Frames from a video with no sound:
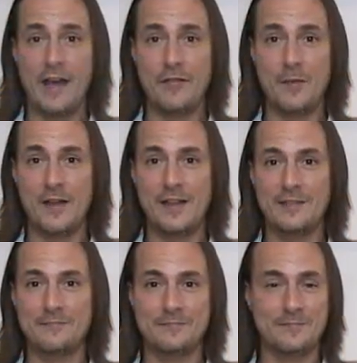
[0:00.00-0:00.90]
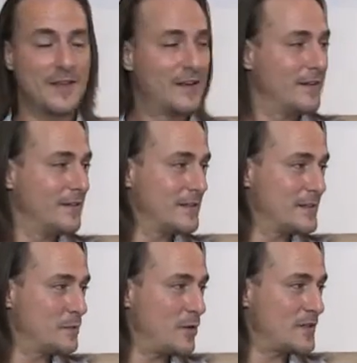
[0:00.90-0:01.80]
Hi everybody, this
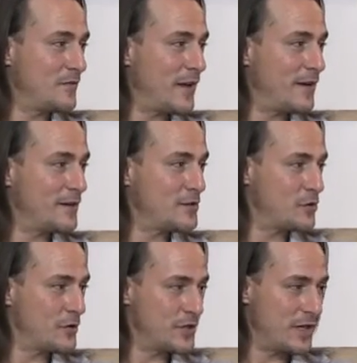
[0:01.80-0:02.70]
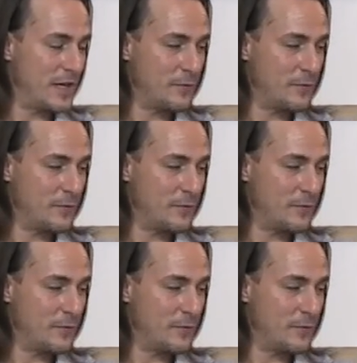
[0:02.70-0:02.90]
is Boaz Fyler in Georgia,